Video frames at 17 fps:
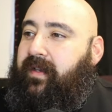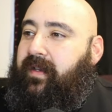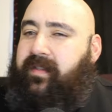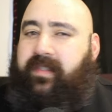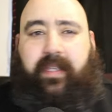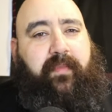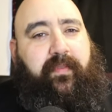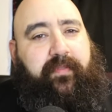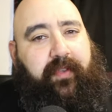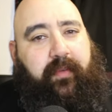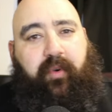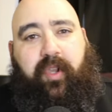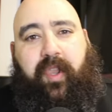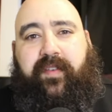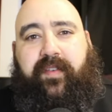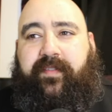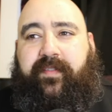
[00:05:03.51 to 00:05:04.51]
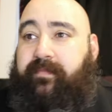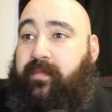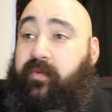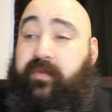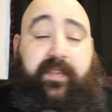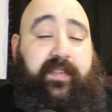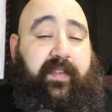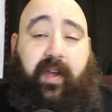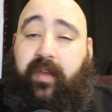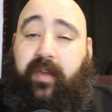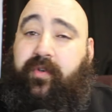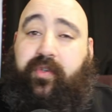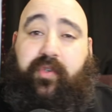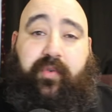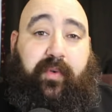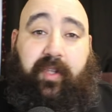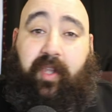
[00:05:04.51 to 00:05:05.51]
Some of them were laws of Moses.
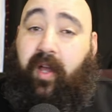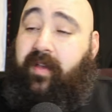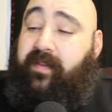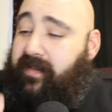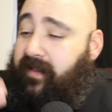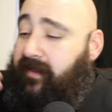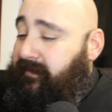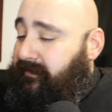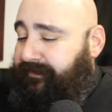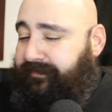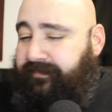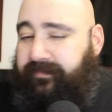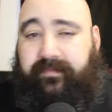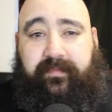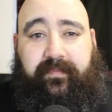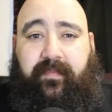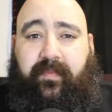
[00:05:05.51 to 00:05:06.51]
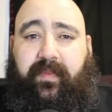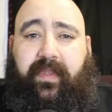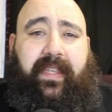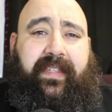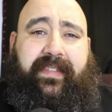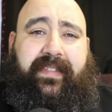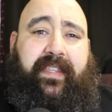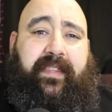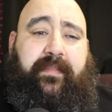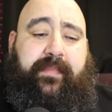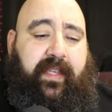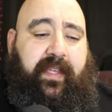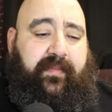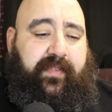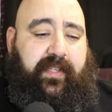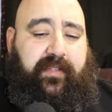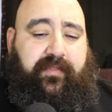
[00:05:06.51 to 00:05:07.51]
Others were laws that they
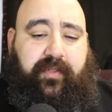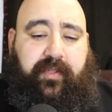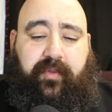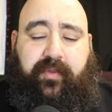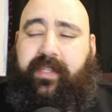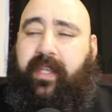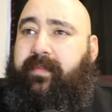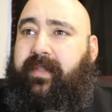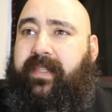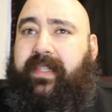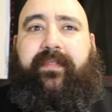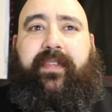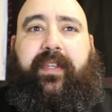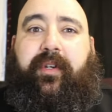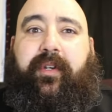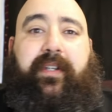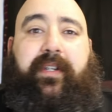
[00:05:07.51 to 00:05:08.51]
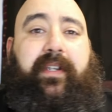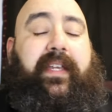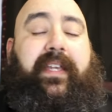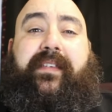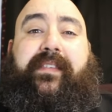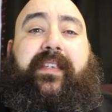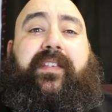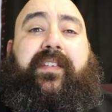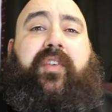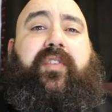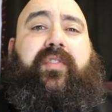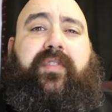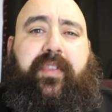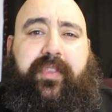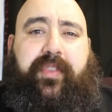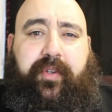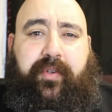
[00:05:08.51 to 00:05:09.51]
themselves introduced. I believe they were
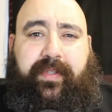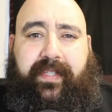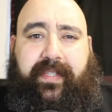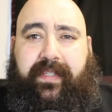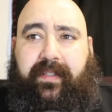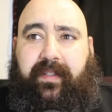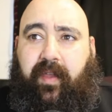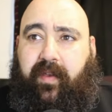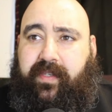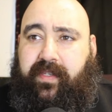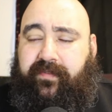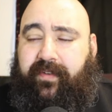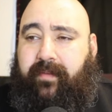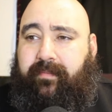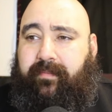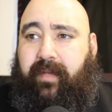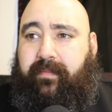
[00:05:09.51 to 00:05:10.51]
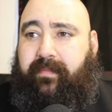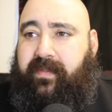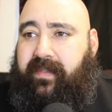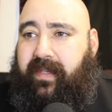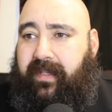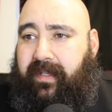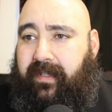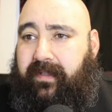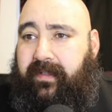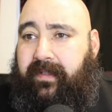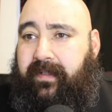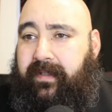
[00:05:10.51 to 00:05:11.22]
613 laws, if I'm not mistaken.